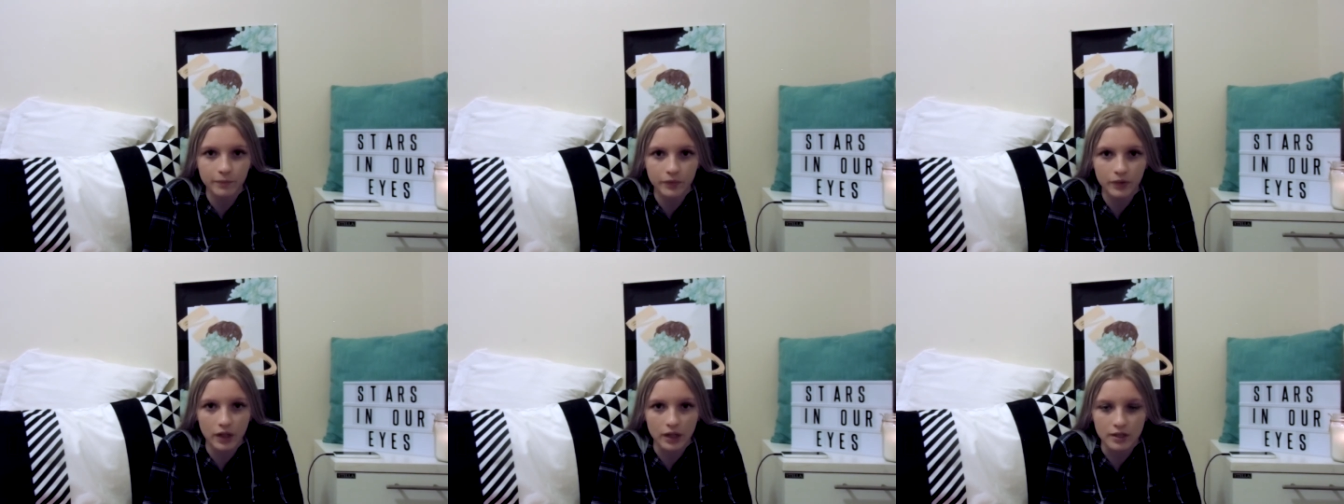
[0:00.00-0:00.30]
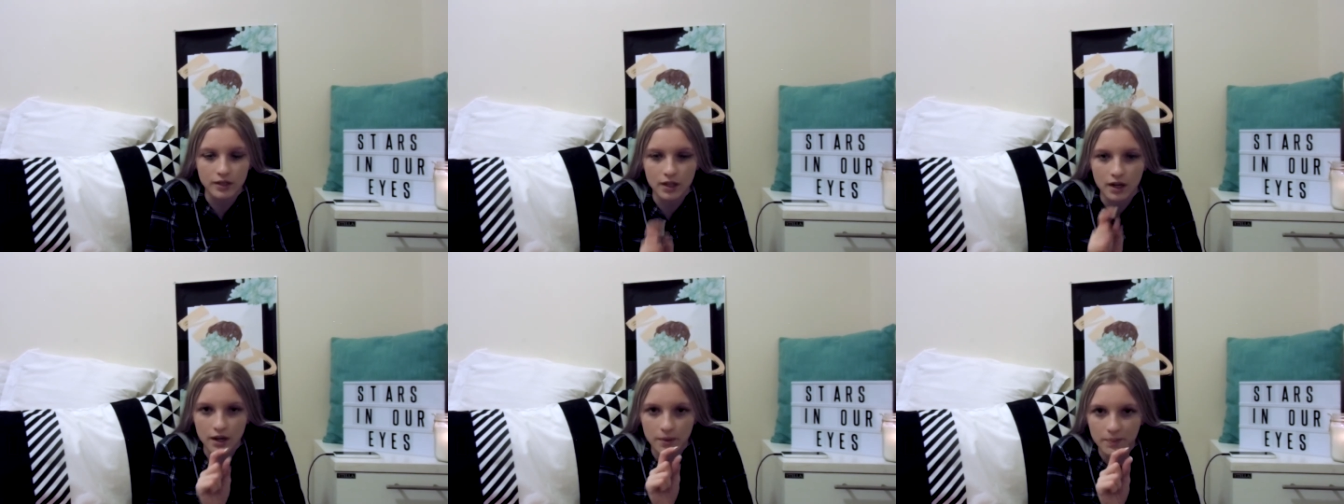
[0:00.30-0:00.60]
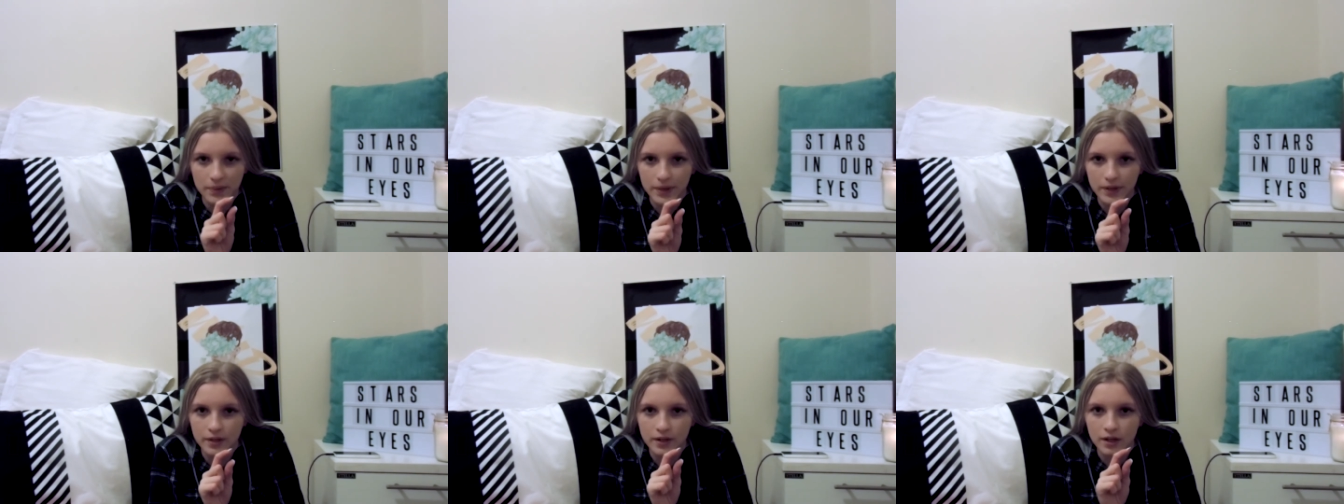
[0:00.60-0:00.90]
and type
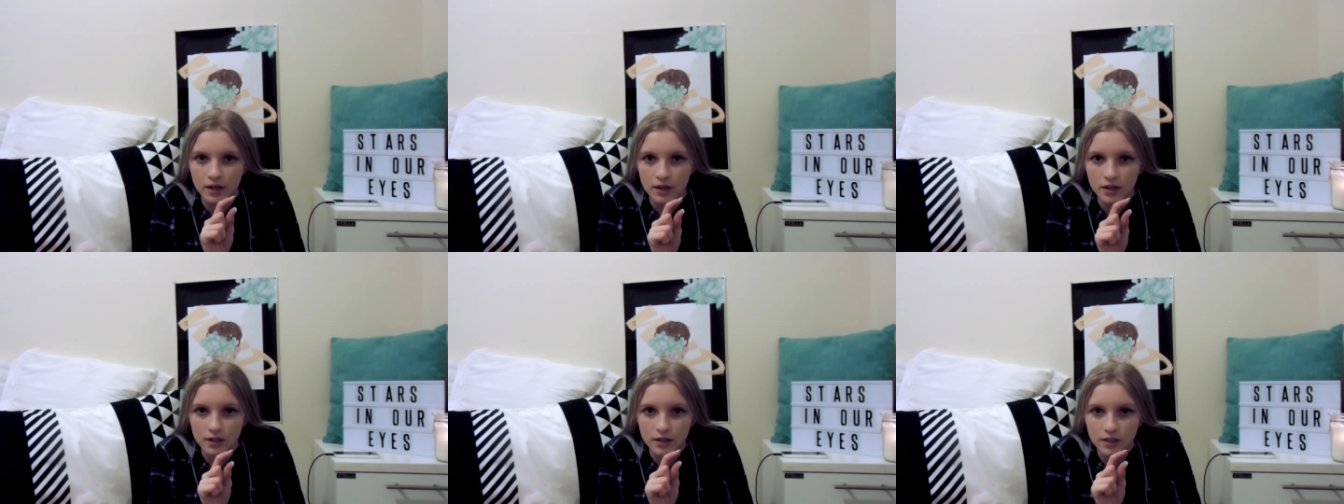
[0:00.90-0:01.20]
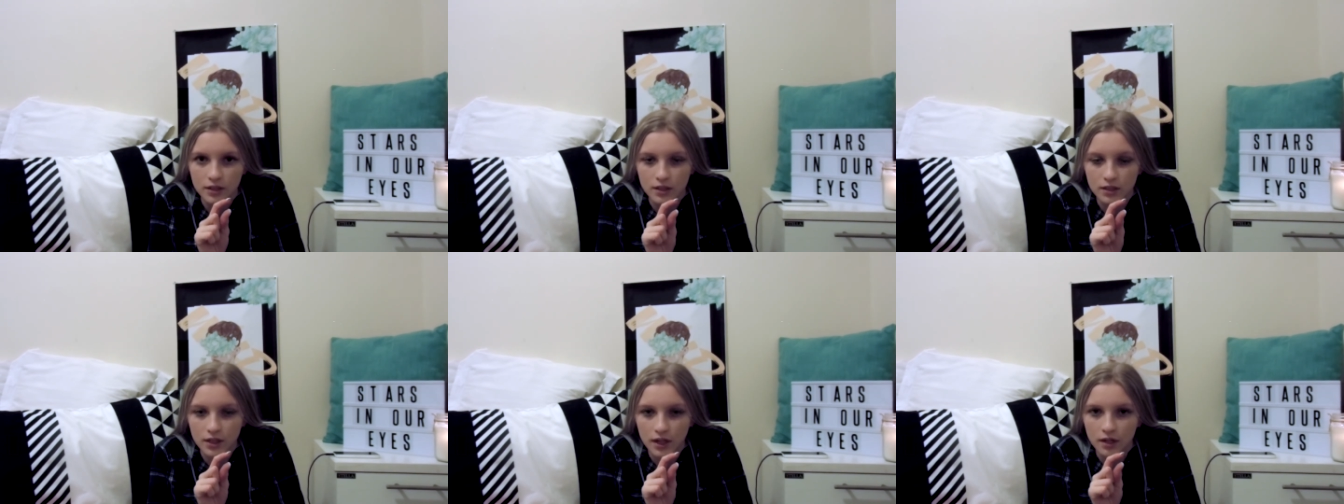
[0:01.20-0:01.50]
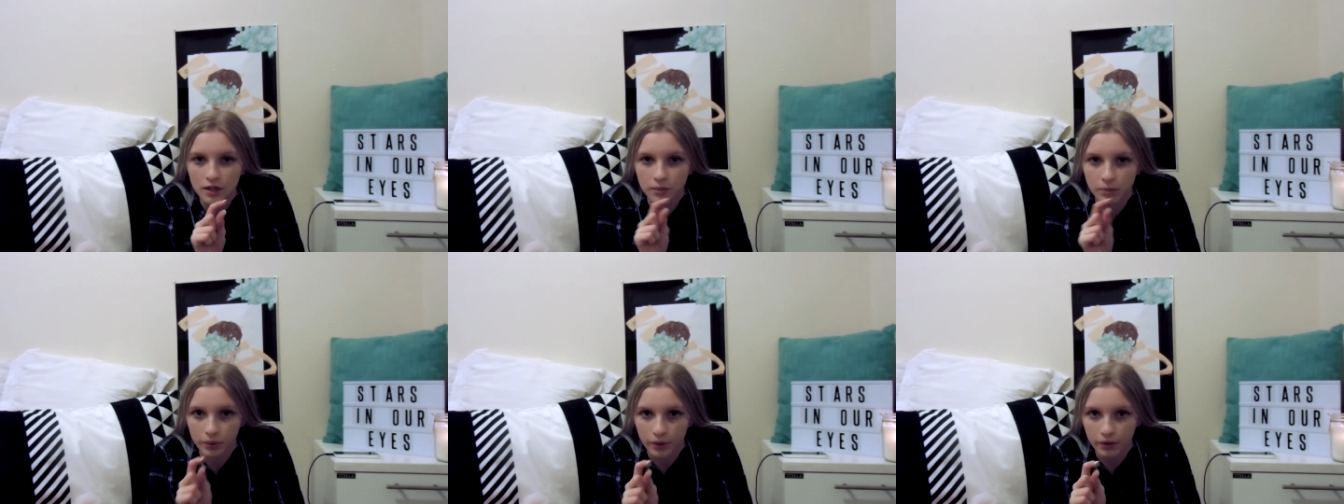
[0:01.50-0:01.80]
in
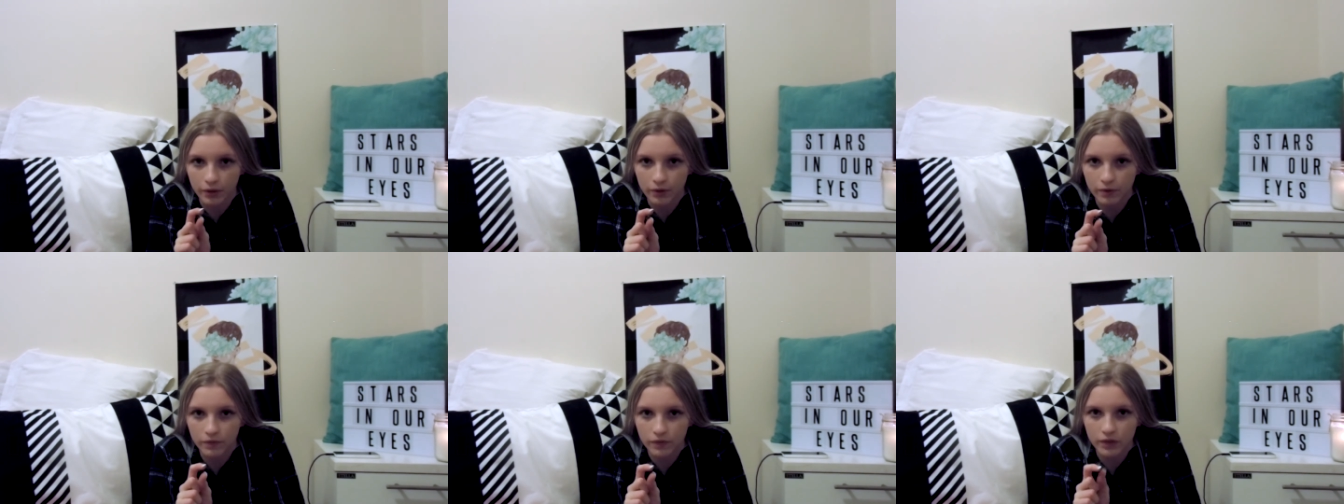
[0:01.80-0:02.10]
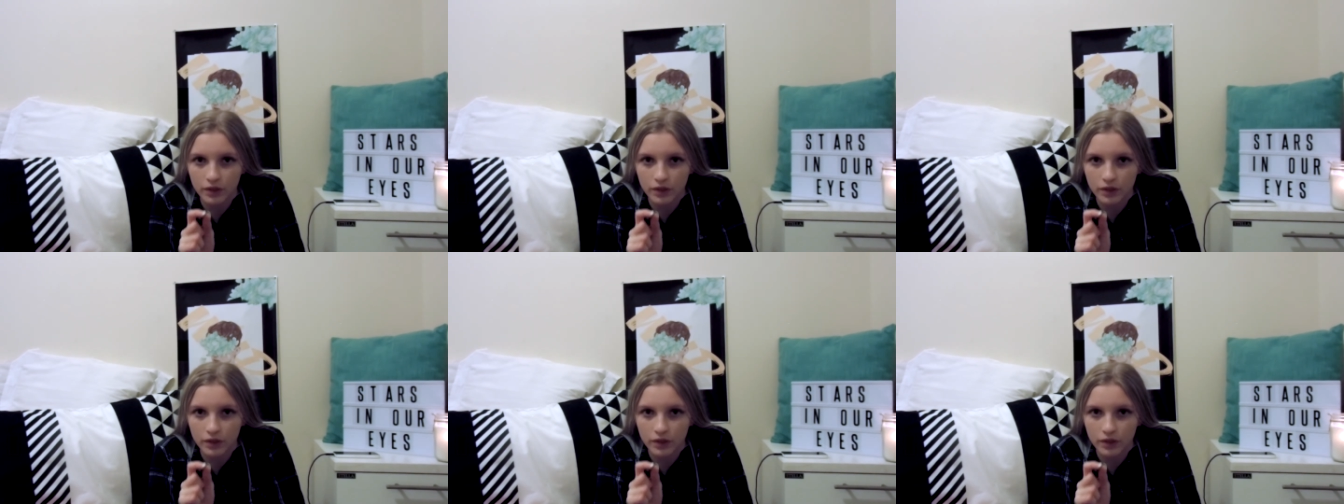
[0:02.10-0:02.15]
Studybly,